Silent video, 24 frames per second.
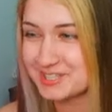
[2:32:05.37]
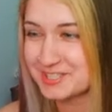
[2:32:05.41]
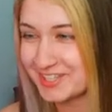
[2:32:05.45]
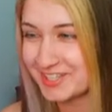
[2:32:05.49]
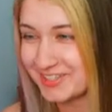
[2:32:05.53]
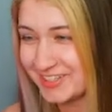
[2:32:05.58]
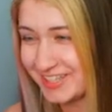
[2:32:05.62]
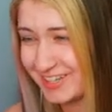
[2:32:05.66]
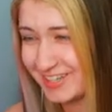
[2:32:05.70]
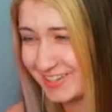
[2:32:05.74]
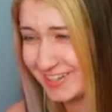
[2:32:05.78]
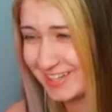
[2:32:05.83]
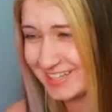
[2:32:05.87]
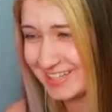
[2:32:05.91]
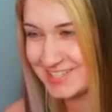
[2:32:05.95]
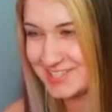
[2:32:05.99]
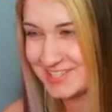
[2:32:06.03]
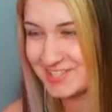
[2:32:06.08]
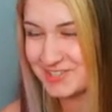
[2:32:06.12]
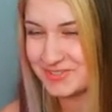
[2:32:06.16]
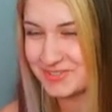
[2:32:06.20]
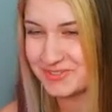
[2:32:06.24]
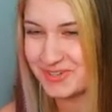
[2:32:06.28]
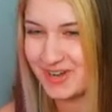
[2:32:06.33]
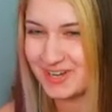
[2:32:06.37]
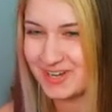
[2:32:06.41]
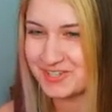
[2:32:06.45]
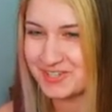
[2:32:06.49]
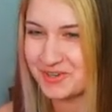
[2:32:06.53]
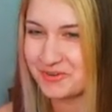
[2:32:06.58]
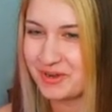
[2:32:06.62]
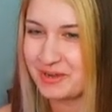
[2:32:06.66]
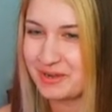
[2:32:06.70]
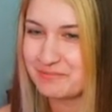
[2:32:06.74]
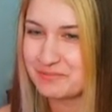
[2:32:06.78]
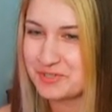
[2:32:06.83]
hilarious to watch. Oh,
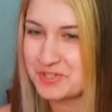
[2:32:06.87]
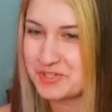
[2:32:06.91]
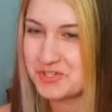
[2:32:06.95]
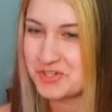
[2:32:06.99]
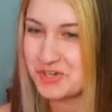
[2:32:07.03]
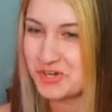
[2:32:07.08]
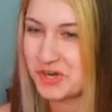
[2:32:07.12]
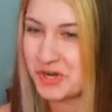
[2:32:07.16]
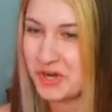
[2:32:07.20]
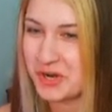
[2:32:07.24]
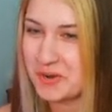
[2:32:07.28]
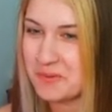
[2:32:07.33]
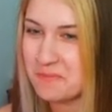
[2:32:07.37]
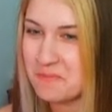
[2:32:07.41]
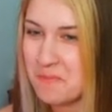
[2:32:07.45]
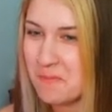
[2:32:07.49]
I'm sure.